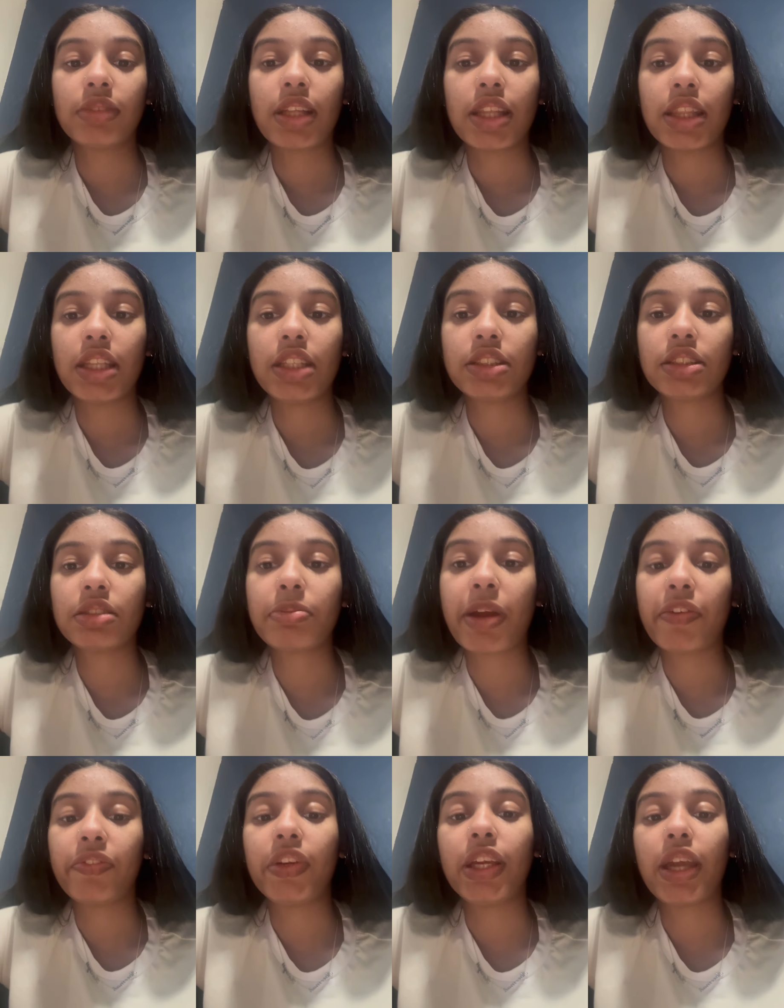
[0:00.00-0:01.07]
This is my
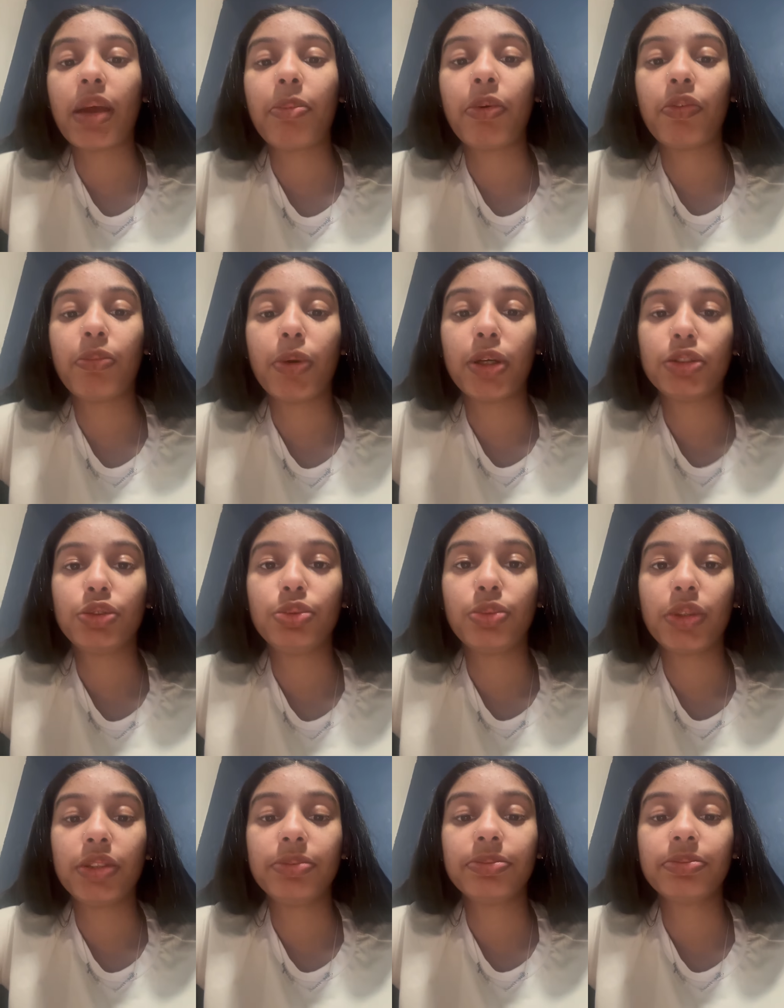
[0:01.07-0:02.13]
recap of Module
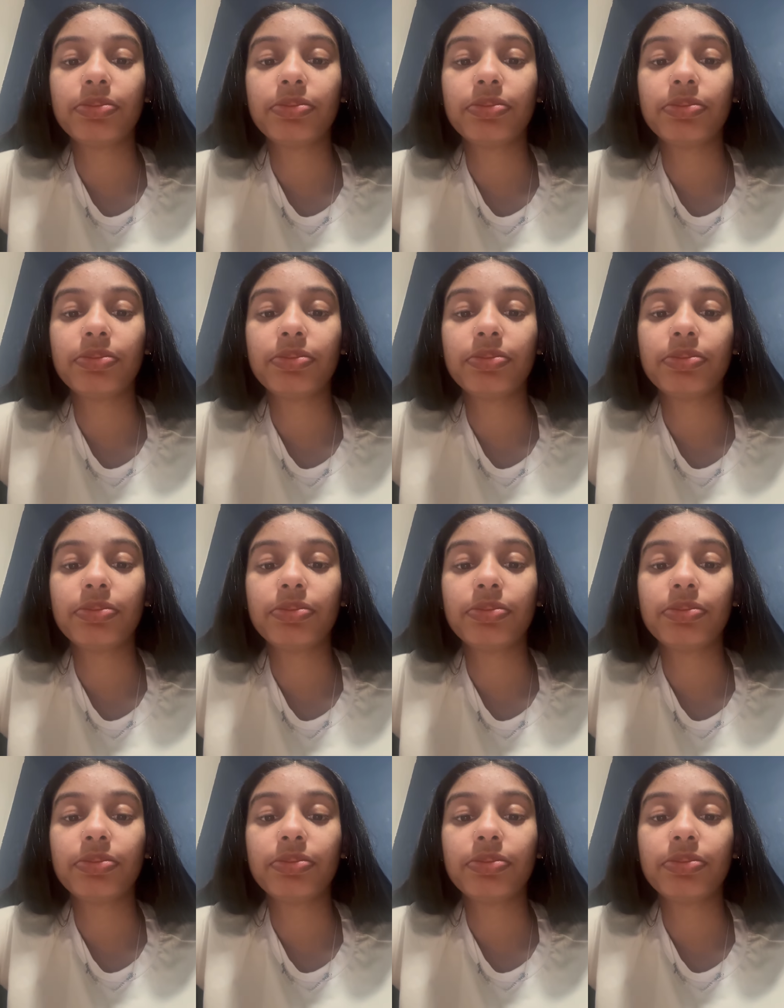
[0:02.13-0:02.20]
1.